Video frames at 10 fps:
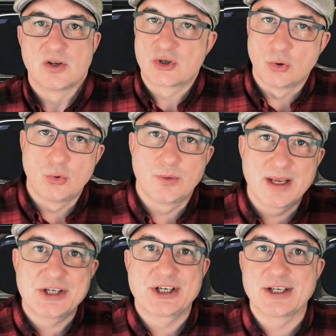So
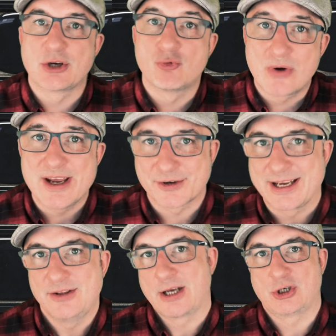this is a rare
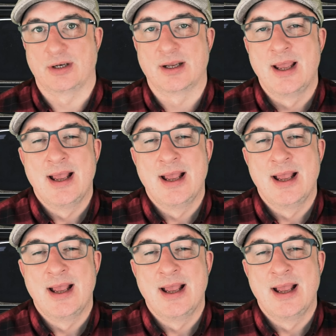condition,